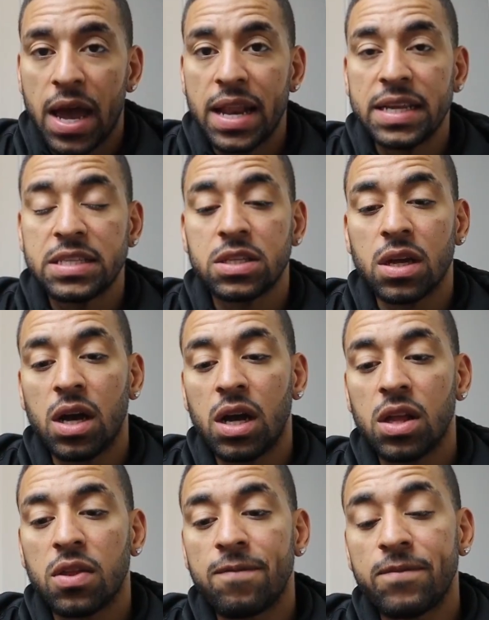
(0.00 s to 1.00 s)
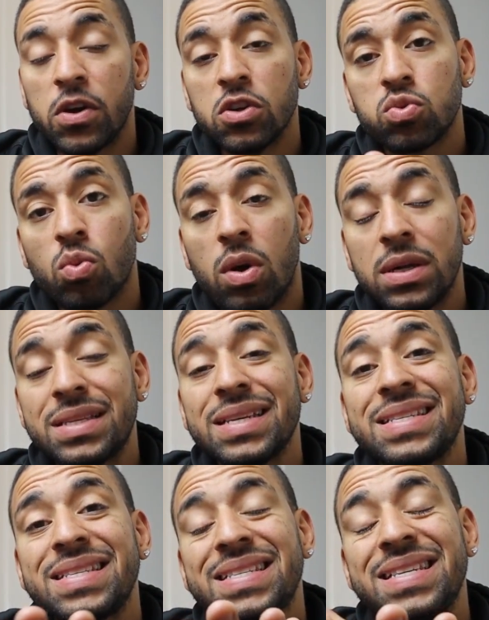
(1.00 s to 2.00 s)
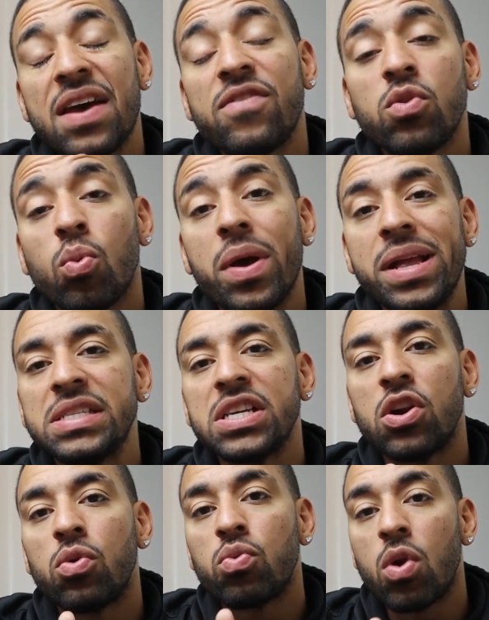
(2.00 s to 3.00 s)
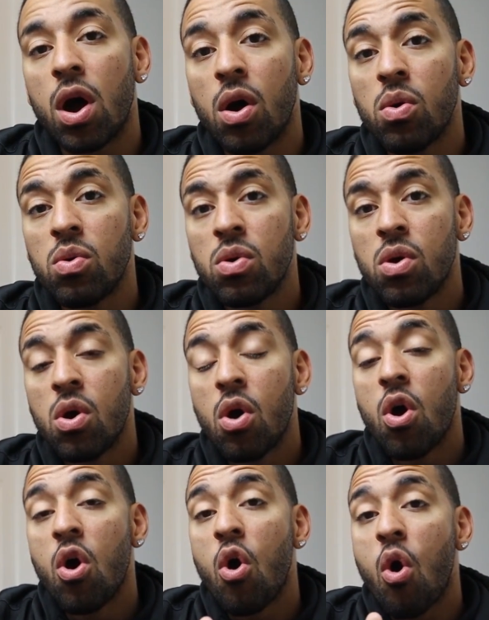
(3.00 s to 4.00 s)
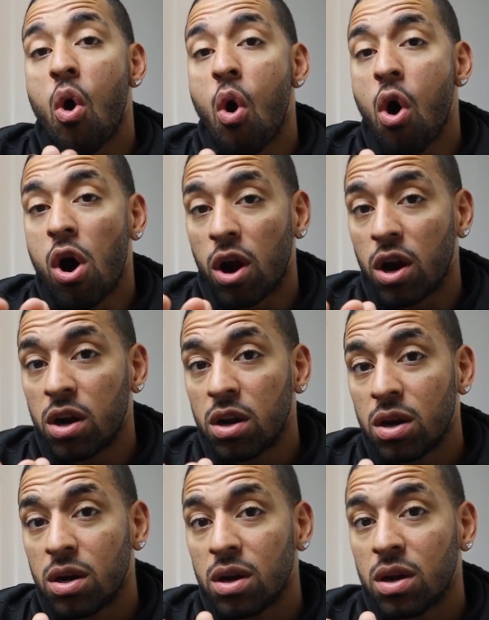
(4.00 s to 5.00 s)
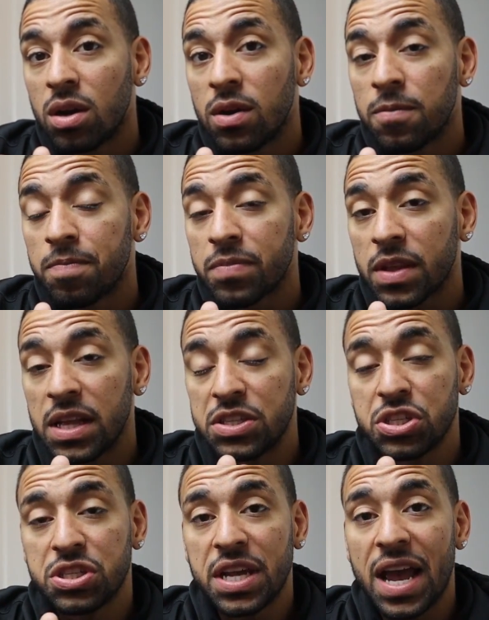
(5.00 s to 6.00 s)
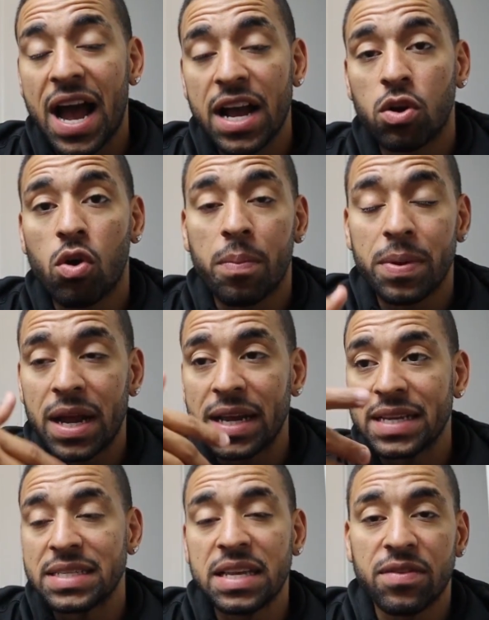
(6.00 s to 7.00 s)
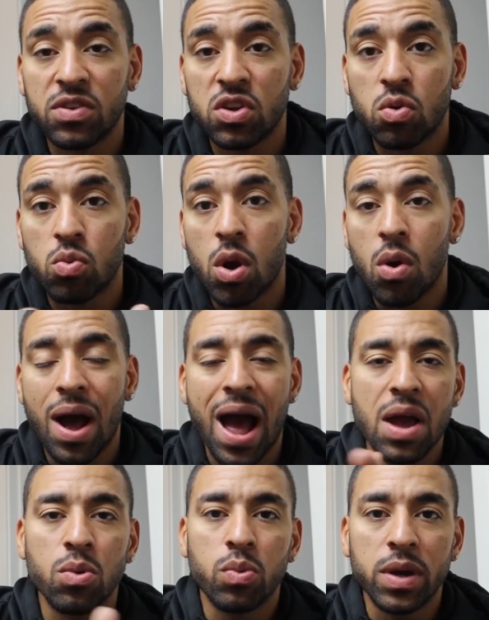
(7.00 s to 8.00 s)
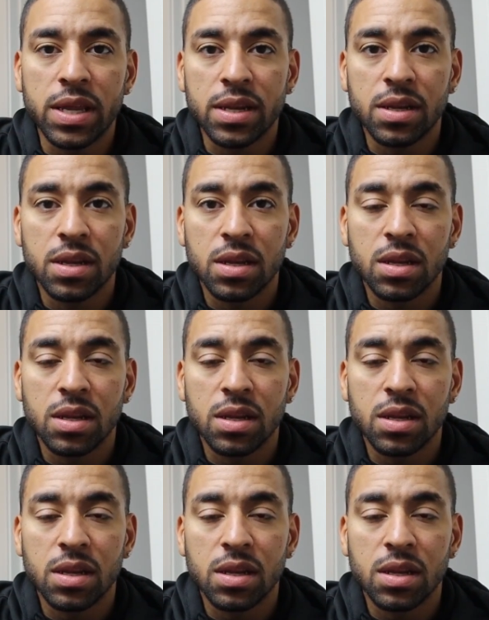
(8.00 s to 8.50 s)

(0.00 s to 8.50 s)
And it's the first one to 7 wins in a row, or let's just say I go up and I get 7 in a row, I win.